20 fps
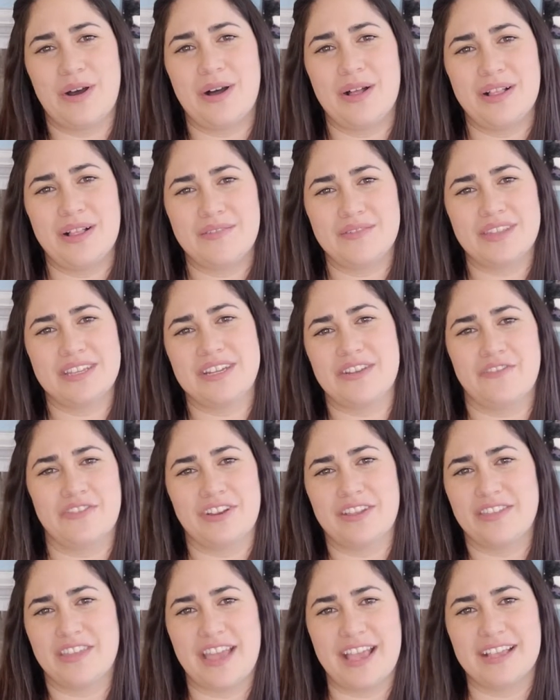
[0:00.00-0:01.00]
all of the
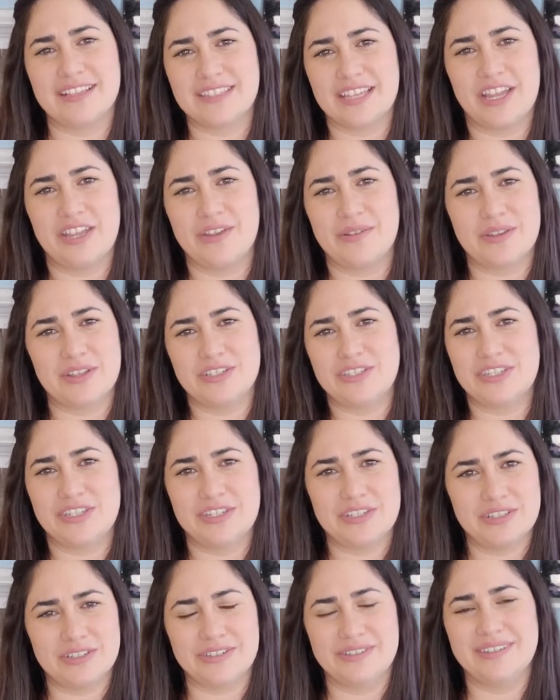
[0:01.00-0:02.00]
different things that you could
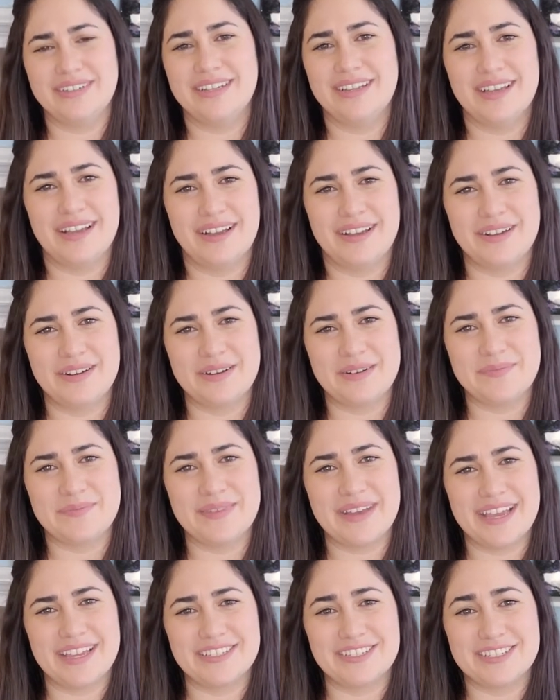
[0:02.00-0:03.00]
do,
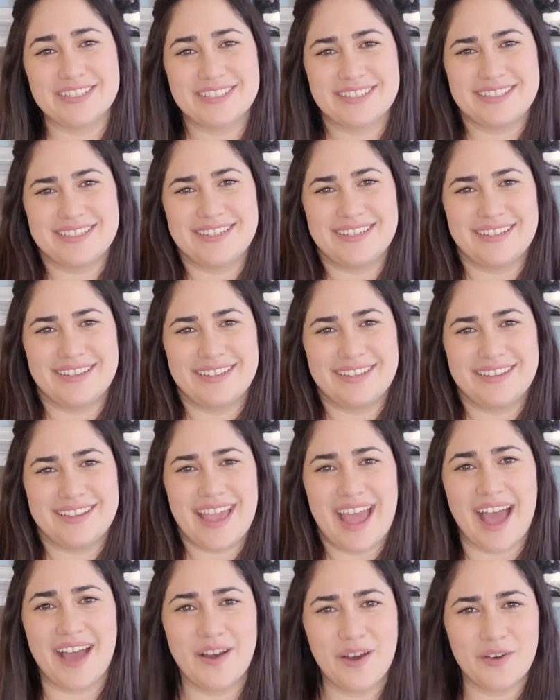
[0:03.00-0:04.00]
and just,
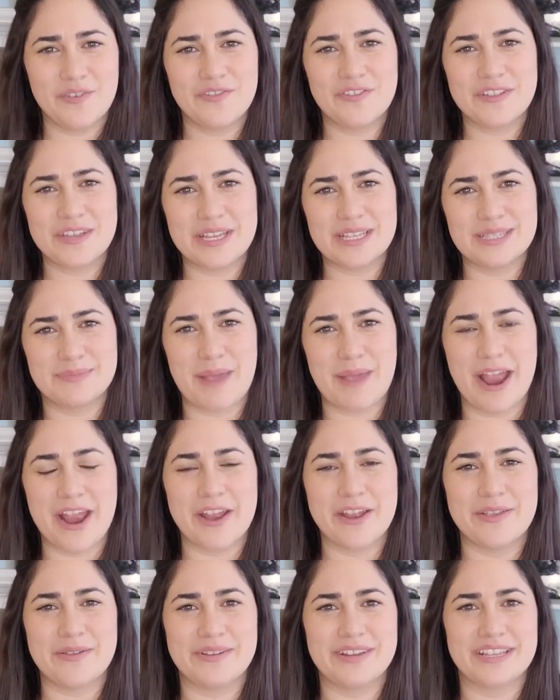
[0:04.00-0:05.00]
yeah, hopefully
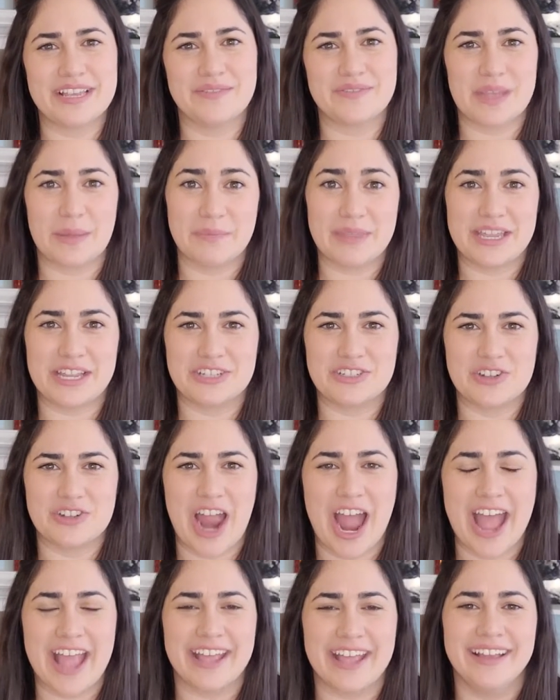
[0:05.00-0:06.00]
inspire you to give something a
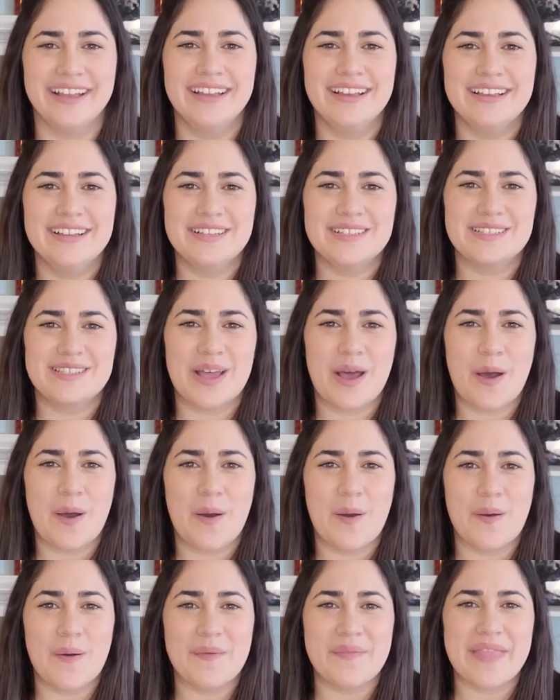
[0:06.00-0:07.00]
try.
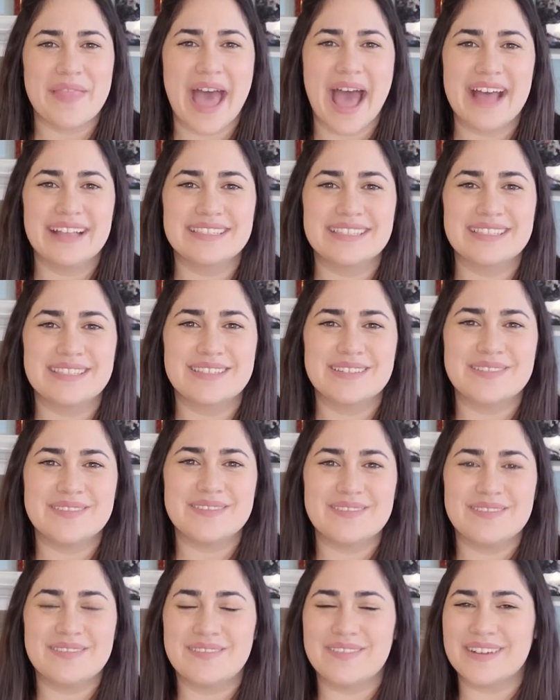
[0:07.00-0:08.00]
So that's
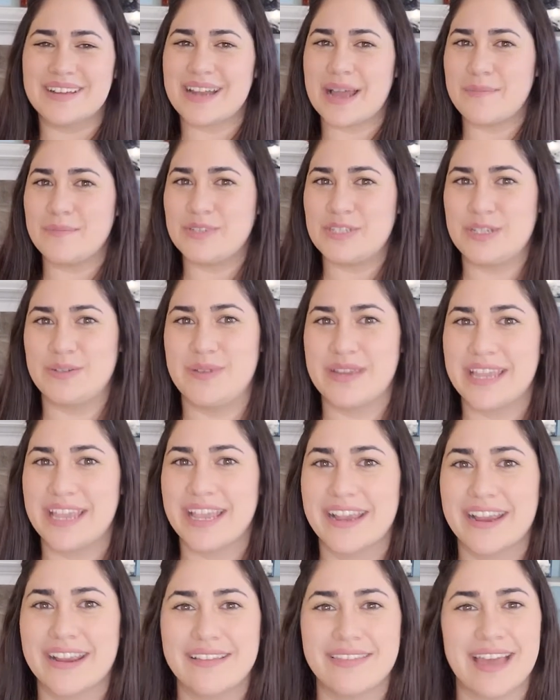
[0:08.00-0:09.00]
what I'm
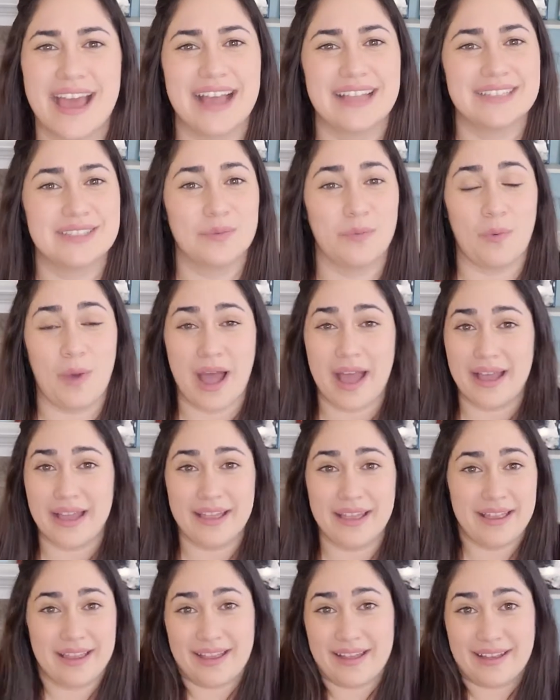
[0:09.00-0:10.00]
doing here. That's
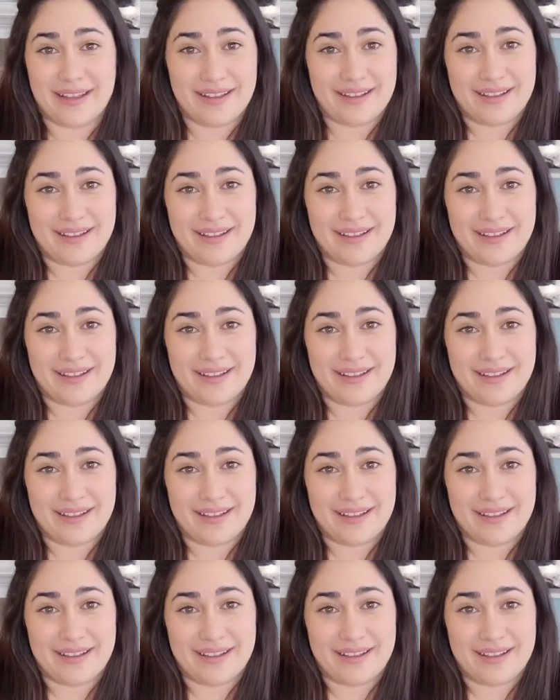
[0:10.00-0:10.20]
why